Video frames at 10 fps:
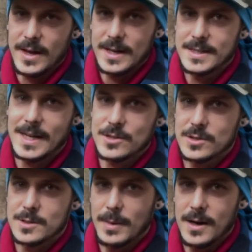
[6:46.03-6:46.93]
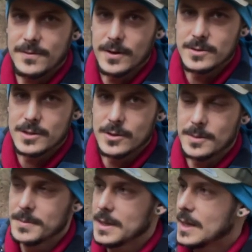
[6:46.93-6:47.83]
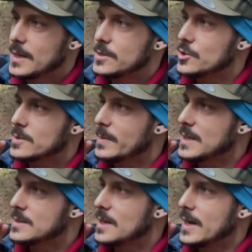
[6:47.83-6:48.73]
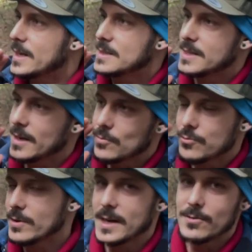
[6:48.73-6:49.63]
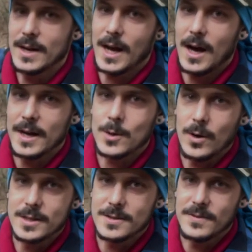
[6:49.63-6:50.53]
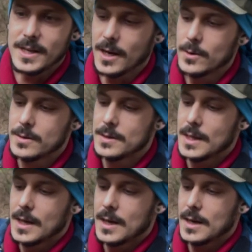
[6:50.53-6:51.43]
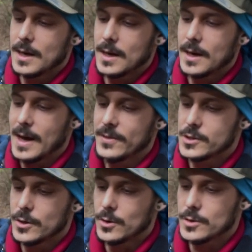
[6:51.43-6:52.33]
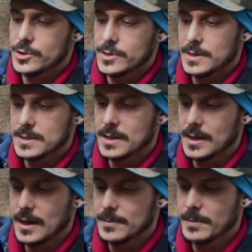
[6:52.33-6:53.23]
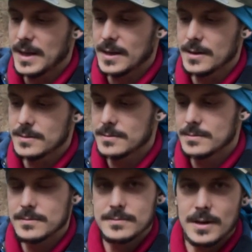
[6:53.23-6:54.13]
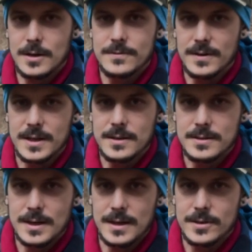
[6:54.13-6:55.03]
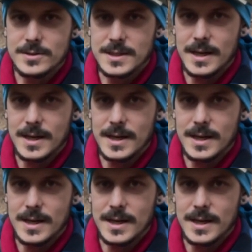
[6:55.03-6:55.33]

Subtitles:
that I can attach a smartphone to them just means that I can take really, really high quality video, and the torch is going to make it hopefully clear as